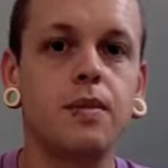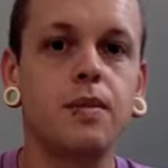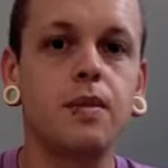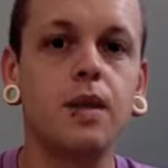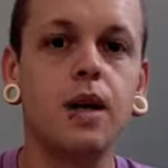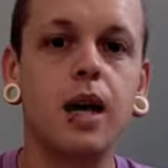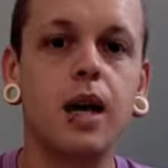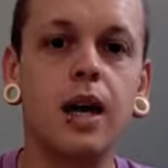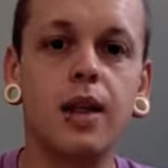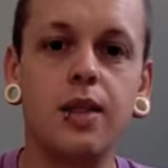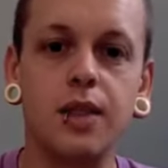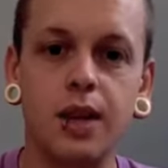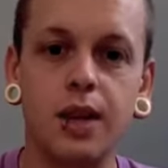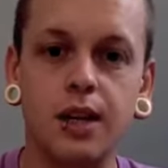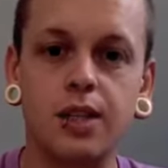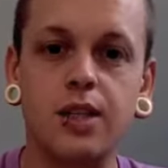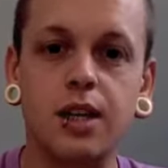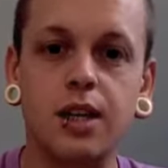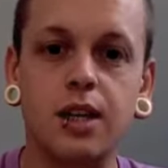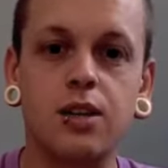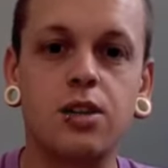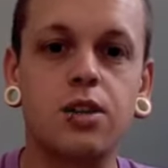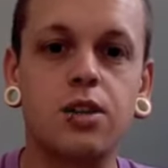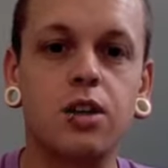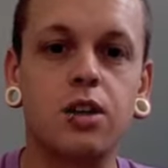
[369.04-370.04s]
In this
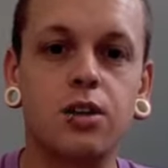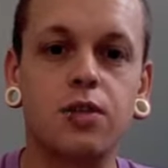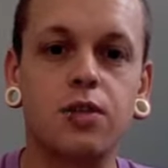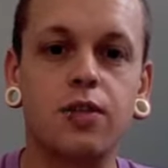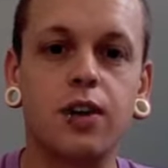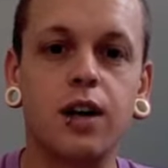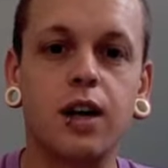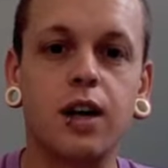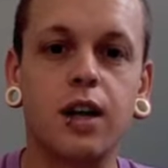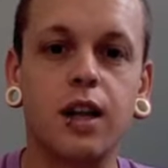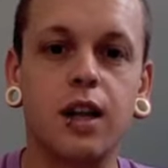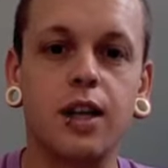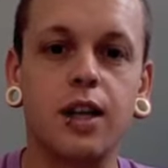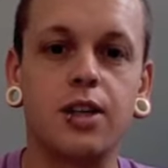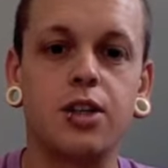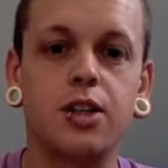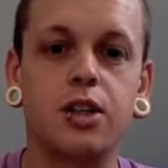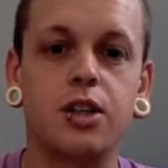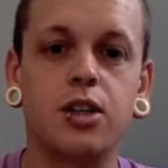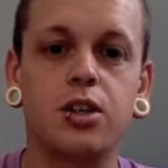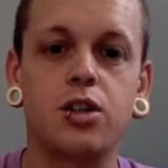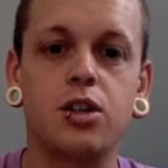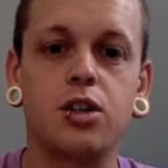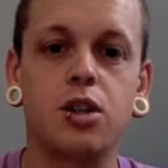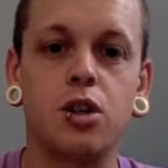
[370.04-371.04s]
instance for
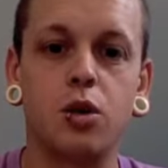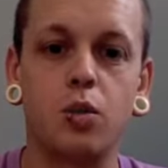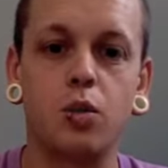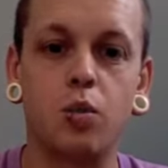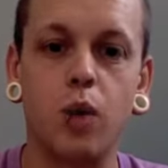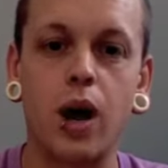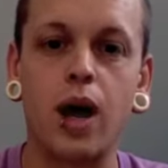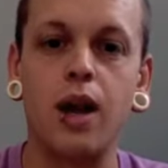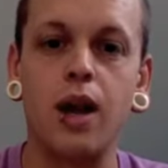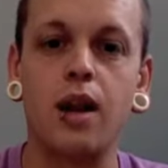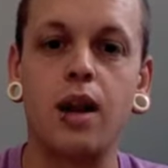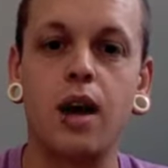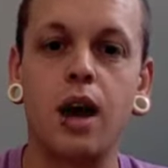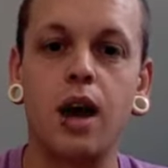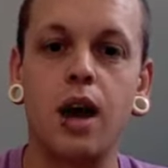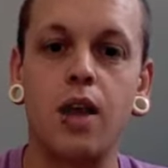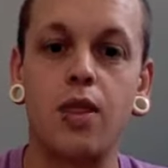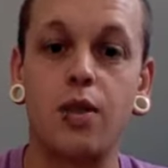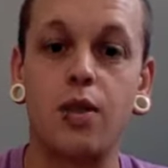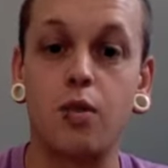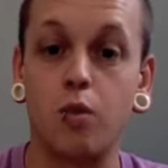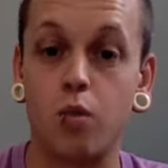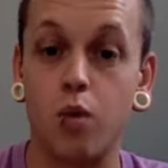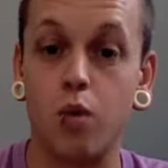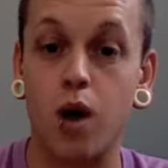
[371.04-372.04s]
Galatians, the when and
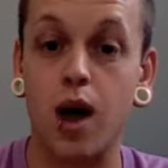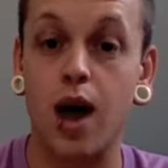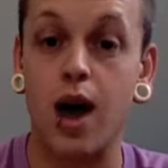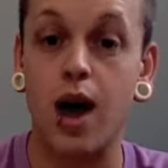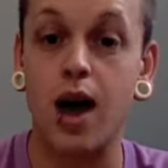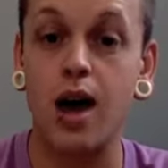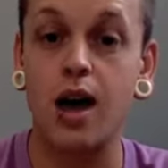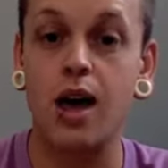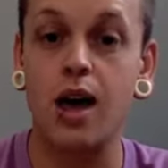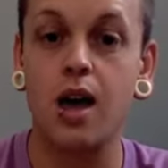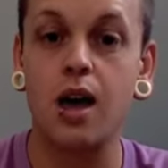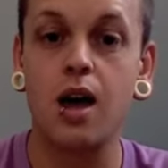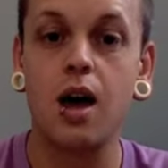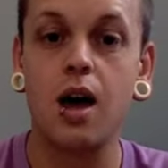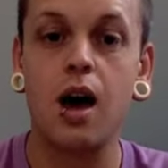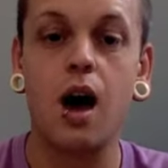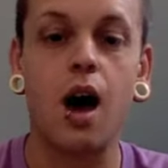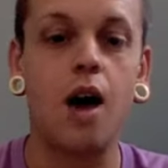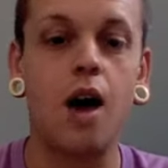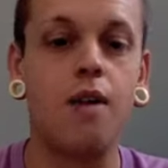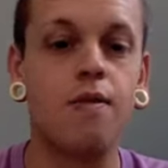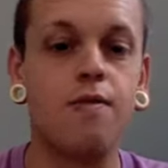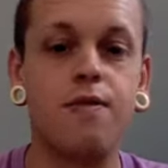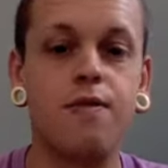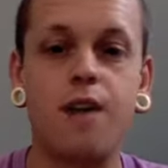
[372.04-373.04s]
the where
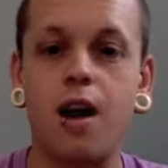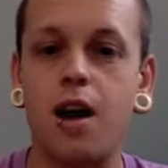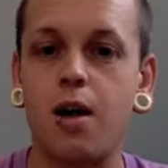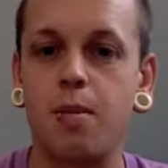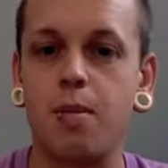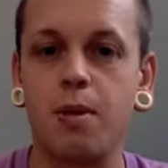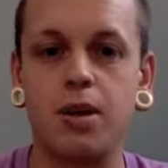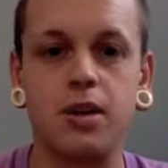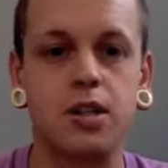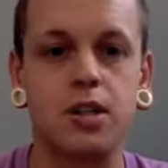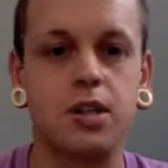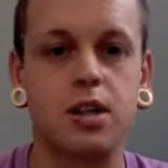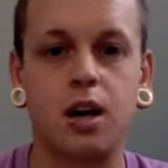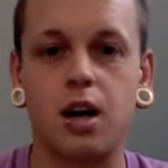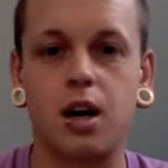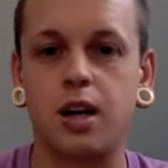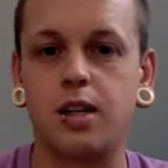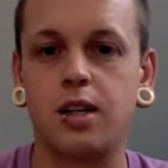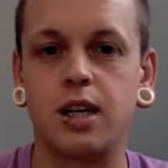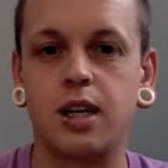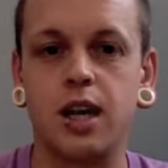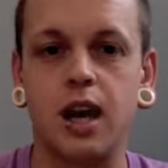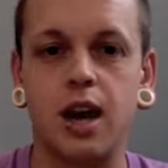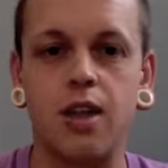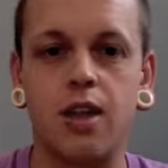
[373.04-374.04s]
are very much tied
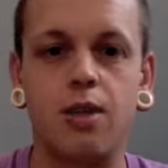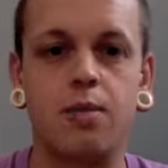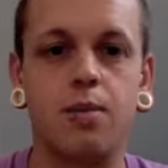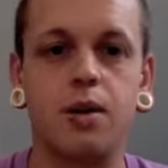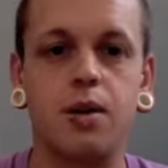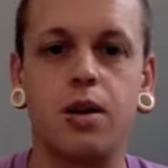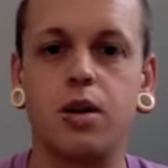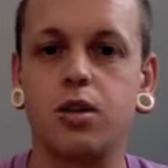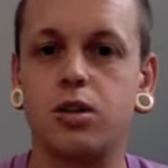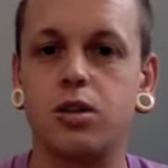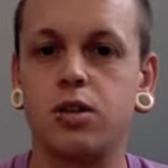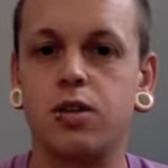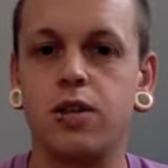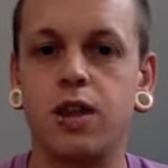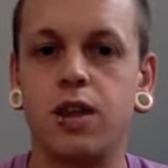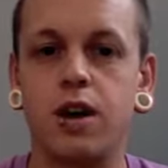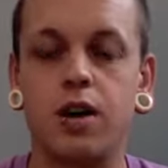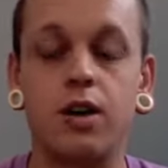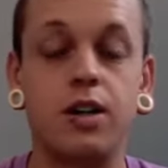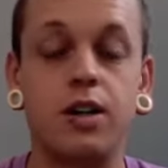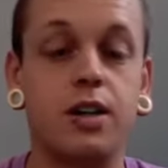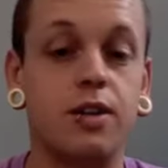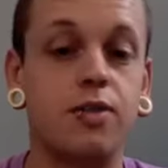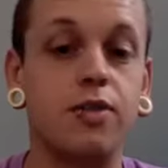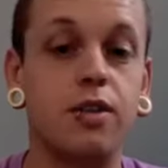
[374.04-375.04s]
together because there are
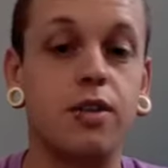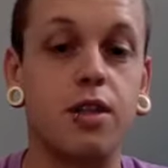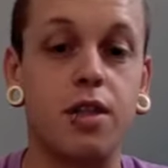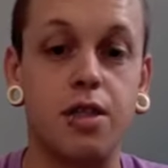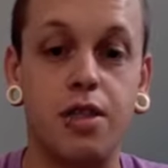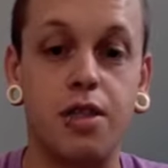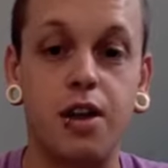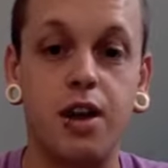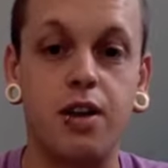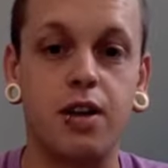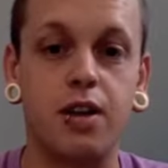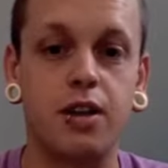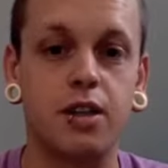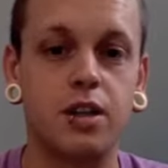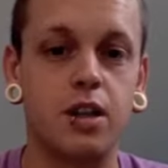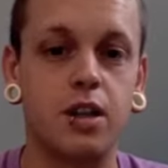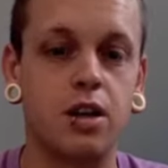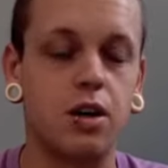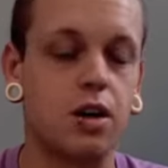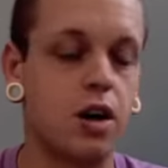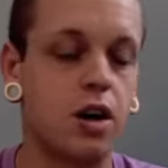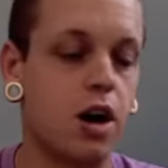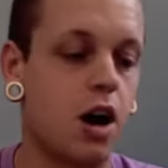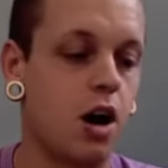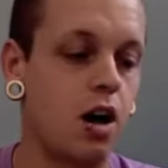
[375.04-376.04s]
different theories
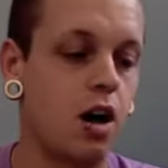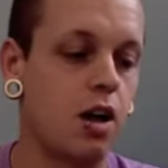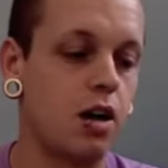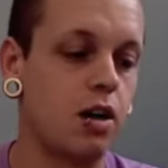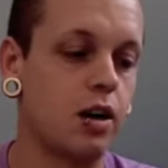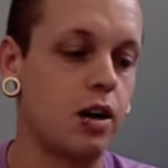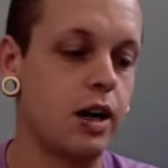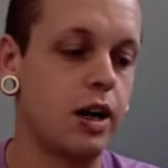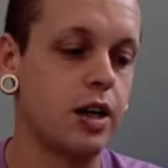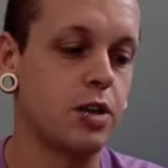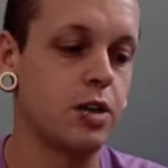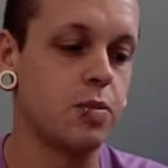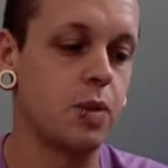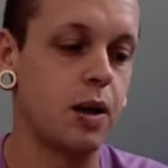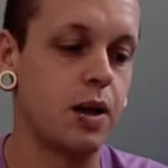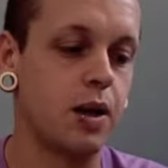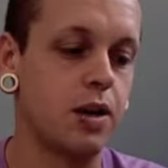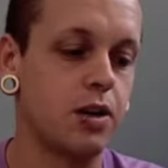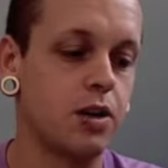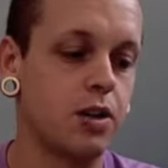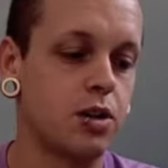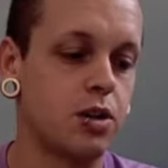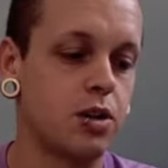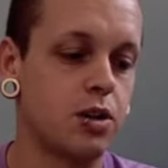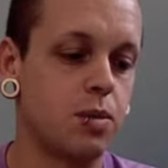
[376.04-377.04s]
that I'll explain in
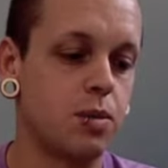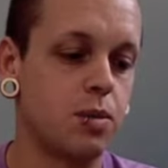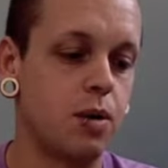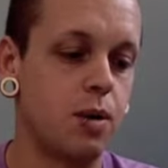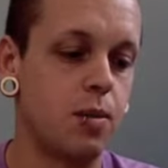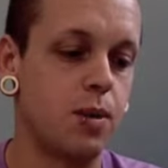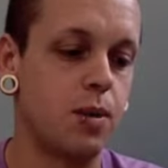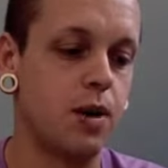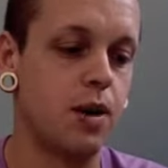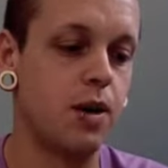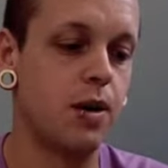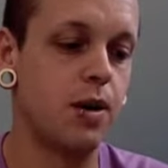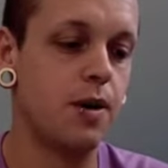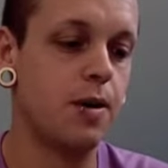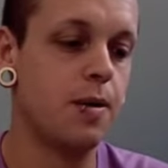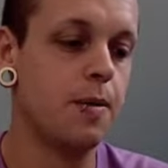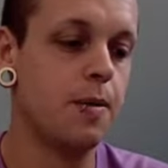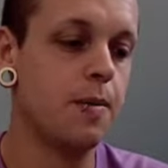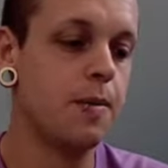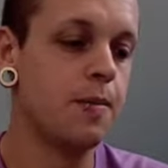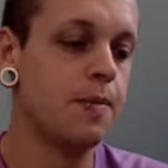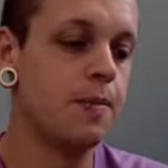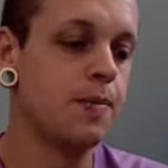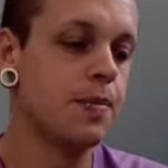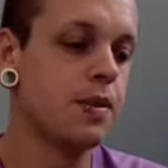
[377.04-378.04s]
just a moment.
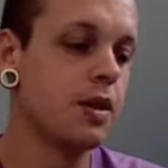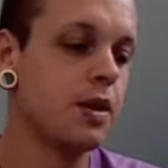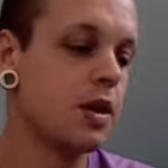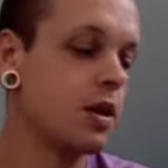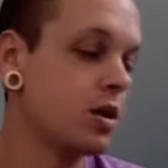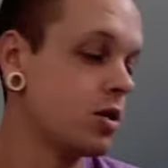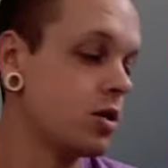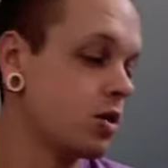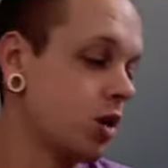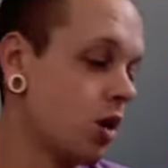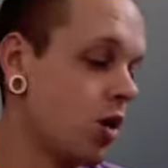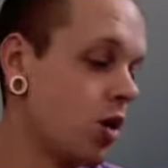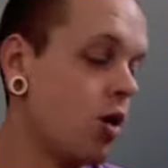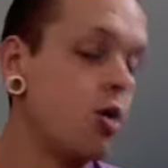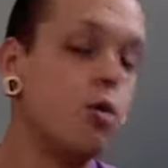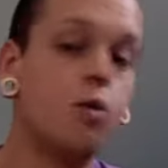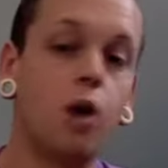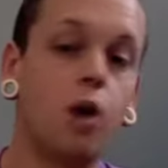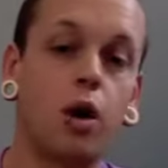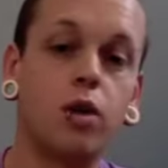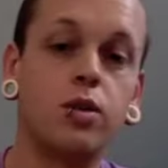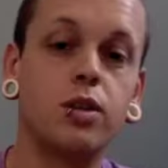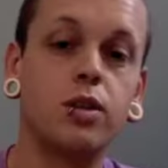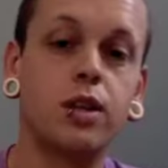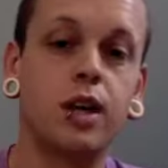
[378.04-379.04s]
So who
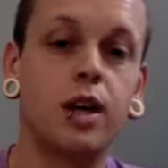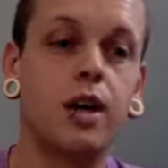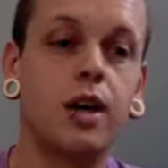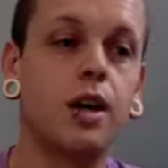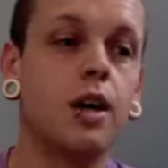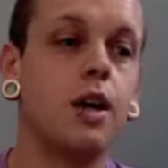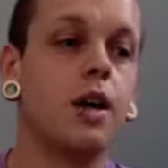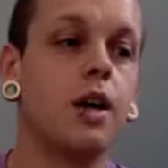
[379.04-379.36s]
wrote it?